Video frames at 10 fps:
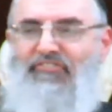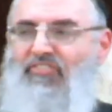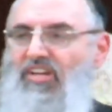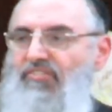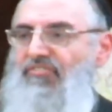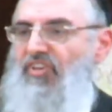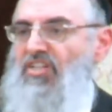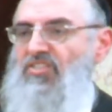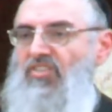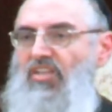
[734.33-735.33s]
Very
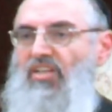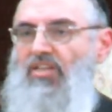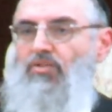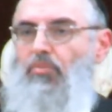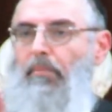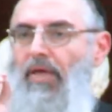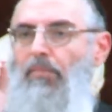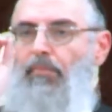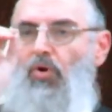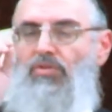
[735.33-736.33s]
first thing is
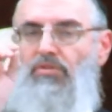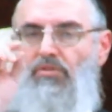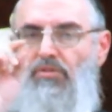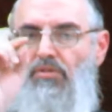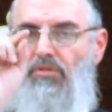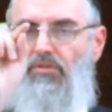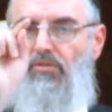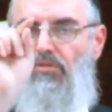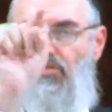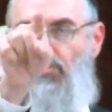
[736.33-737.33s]
pinpoint,
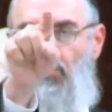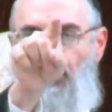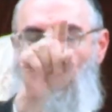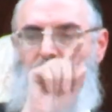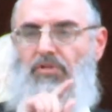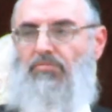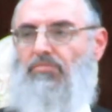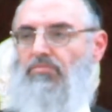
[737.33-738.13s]
this is a problem.